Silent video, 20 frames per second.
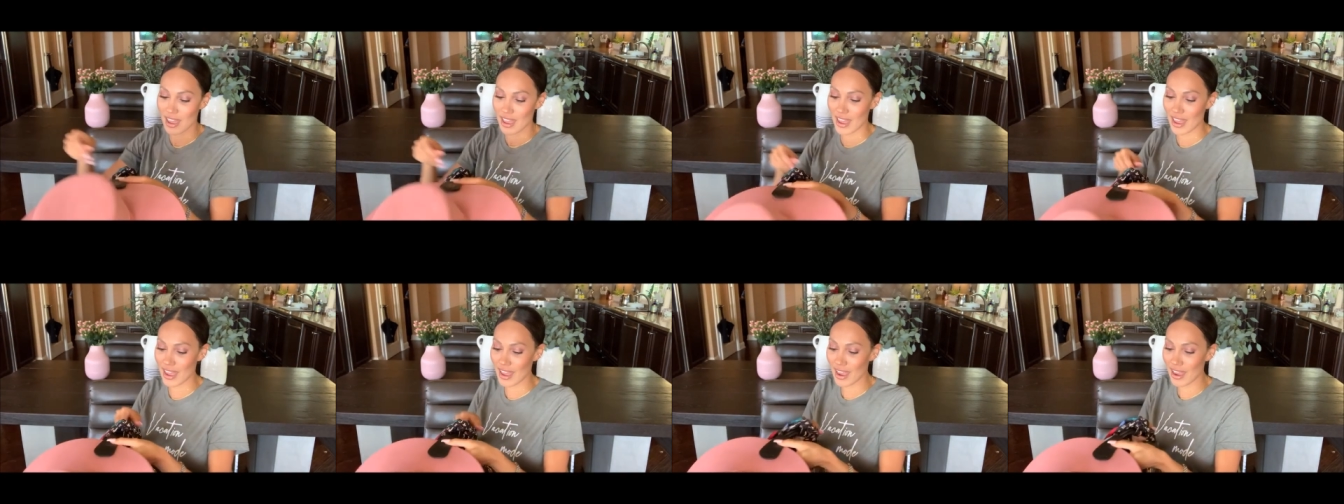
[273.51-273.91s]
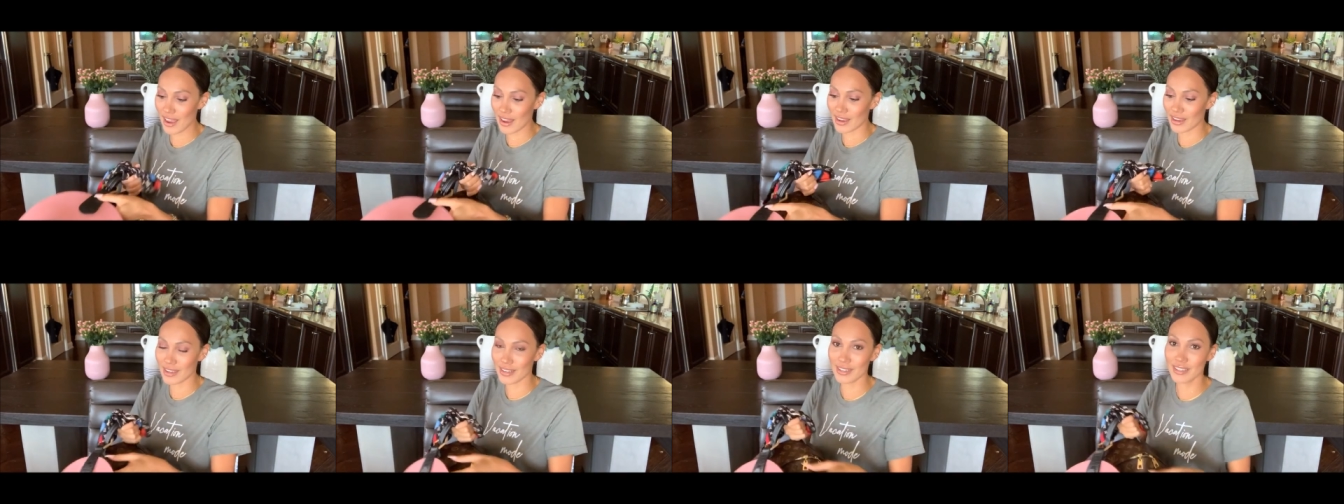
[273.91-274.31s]

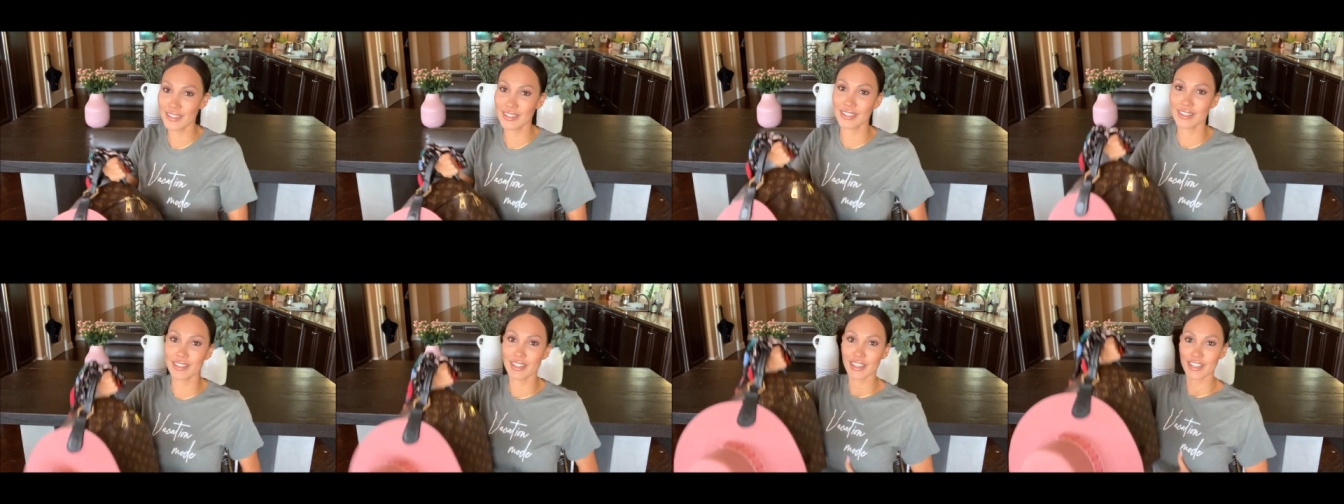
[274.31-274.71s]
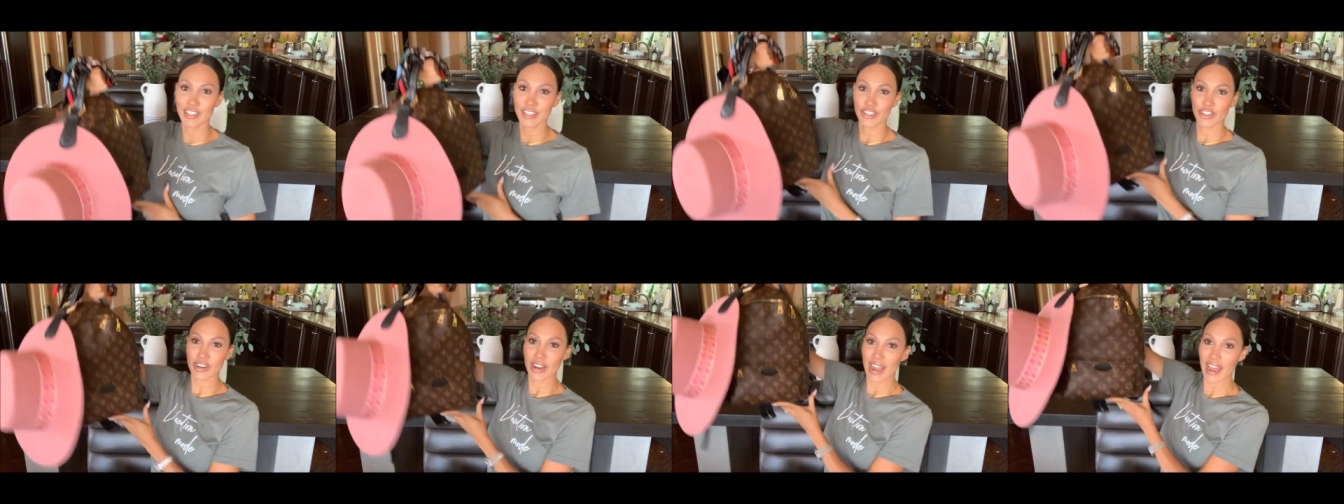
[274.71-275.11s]
And then
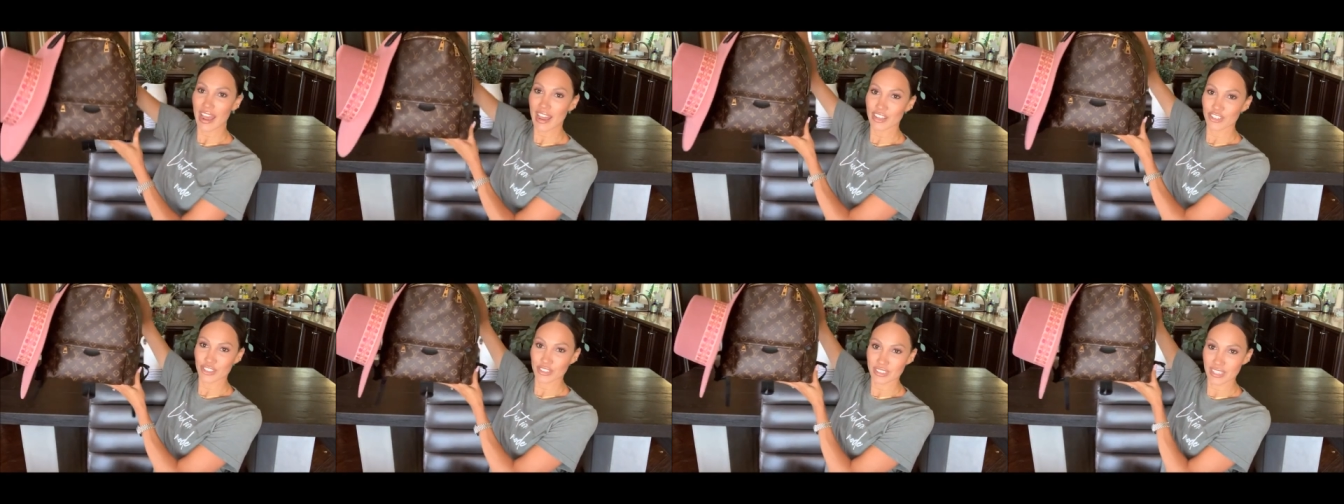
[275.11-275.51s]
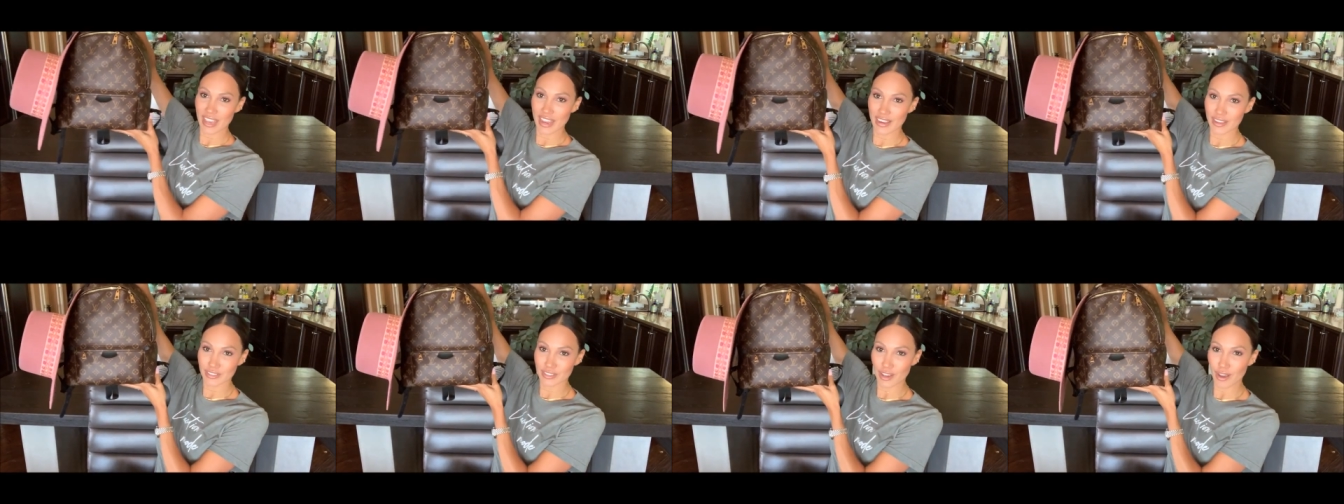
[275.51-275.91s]
your hat just
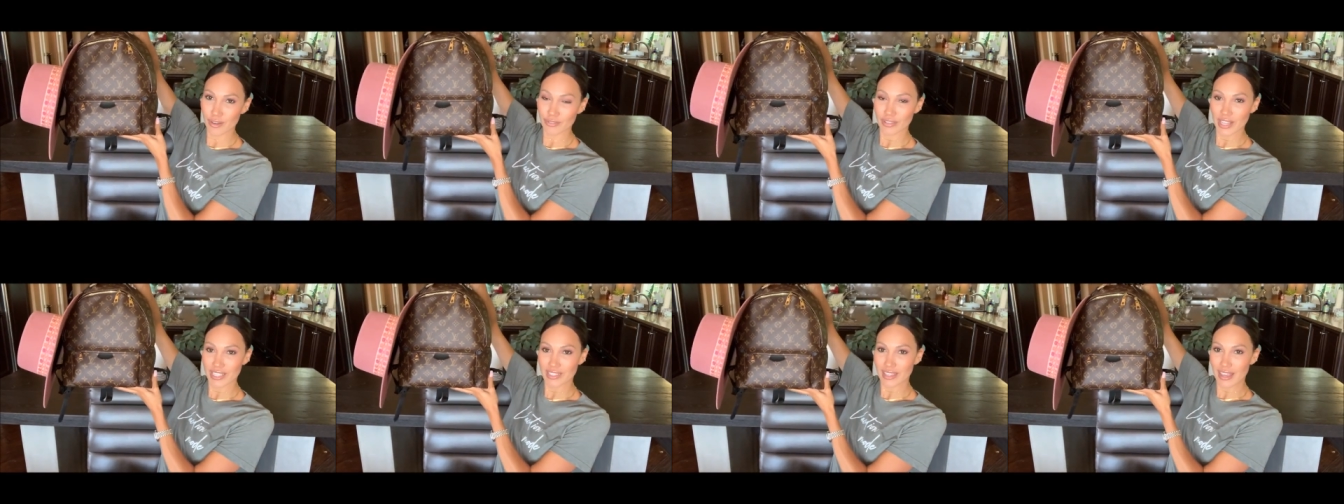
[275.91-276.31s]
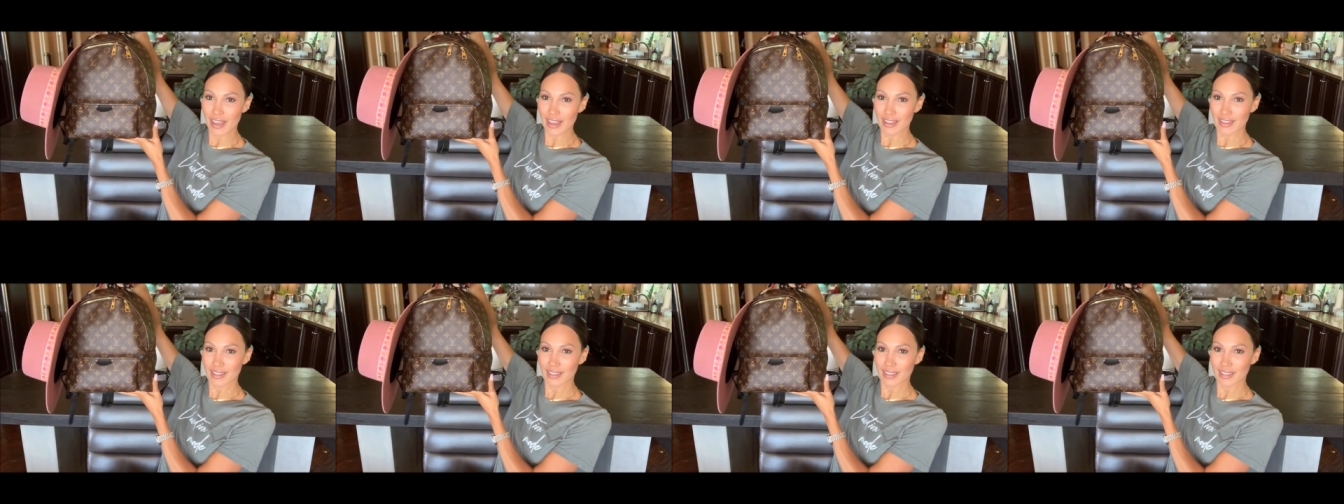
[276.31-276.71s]
hangs off like
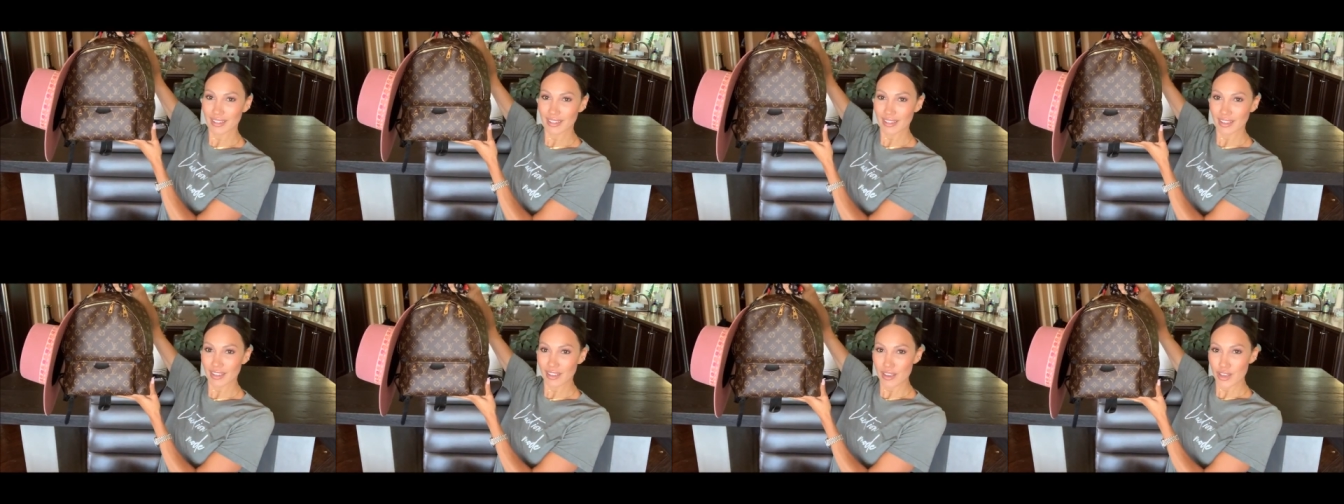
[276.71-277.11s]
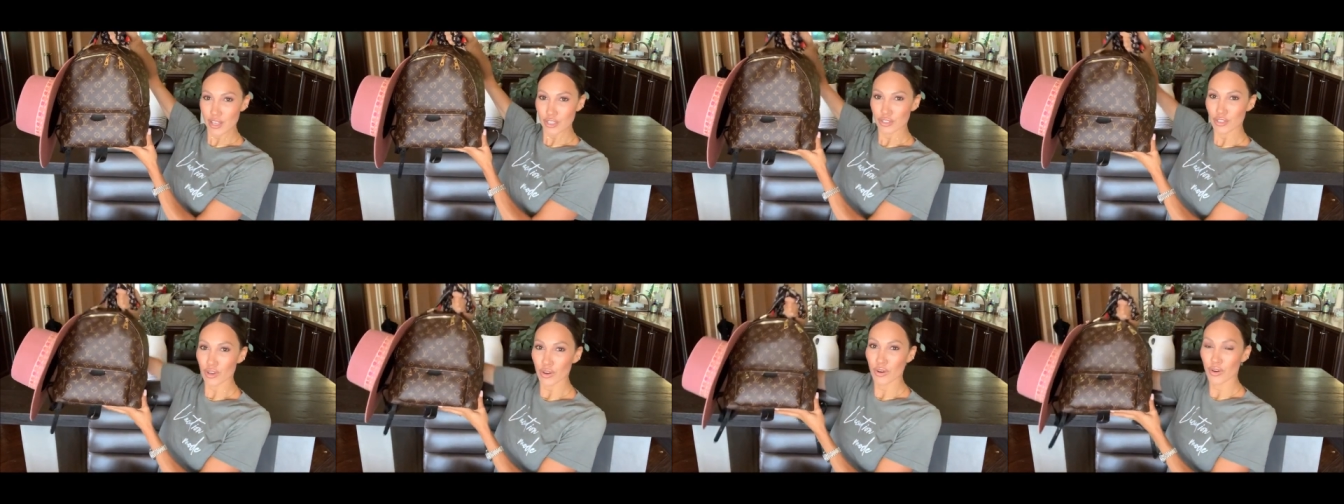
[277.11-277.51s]
that.
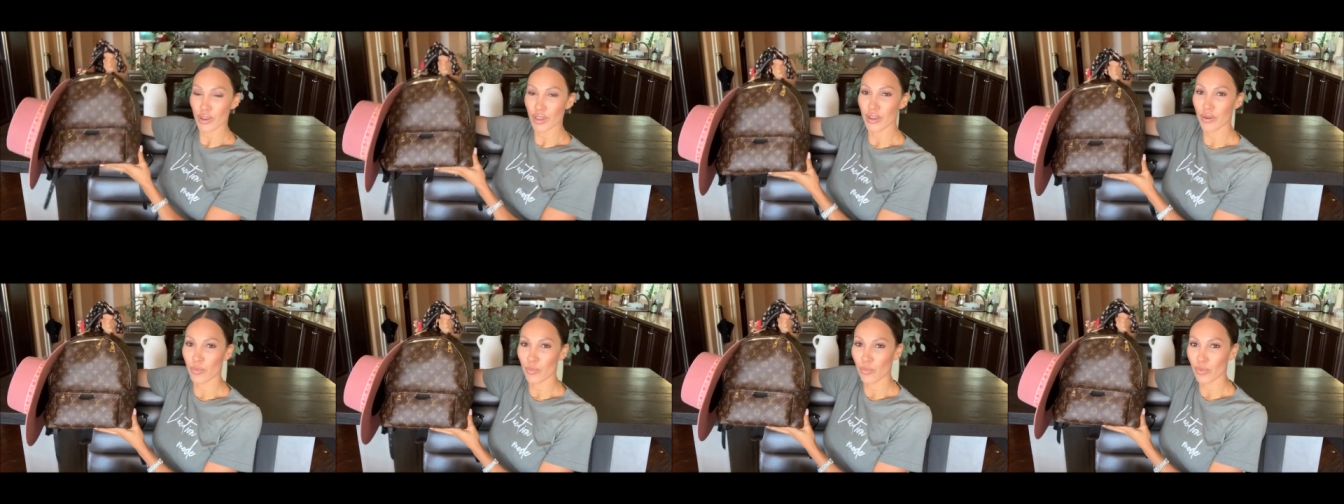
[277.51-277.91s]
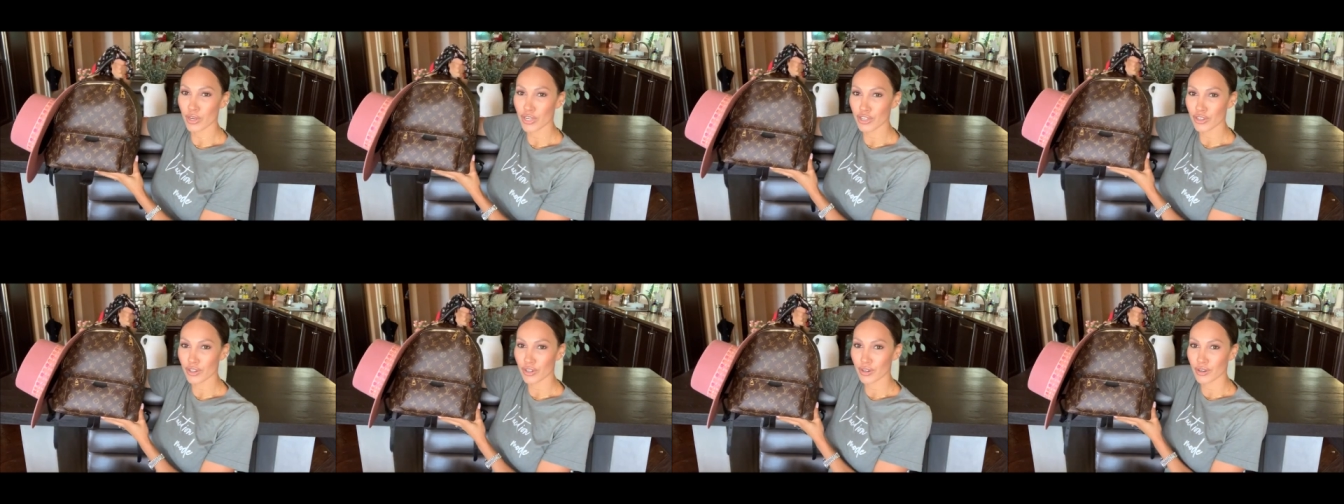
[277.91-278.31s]
So when
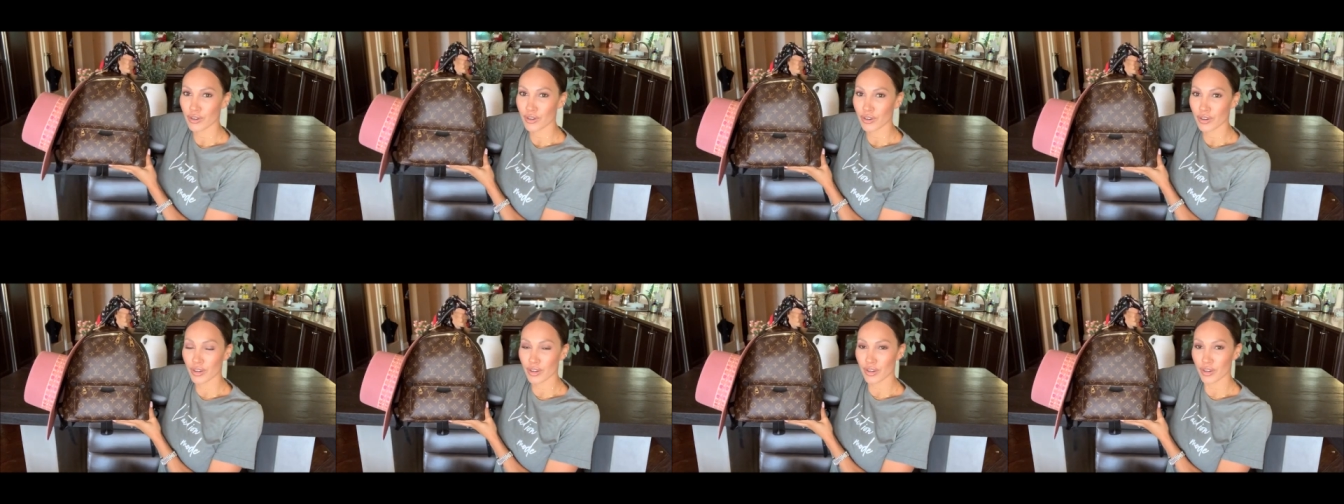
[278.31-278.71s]
you're,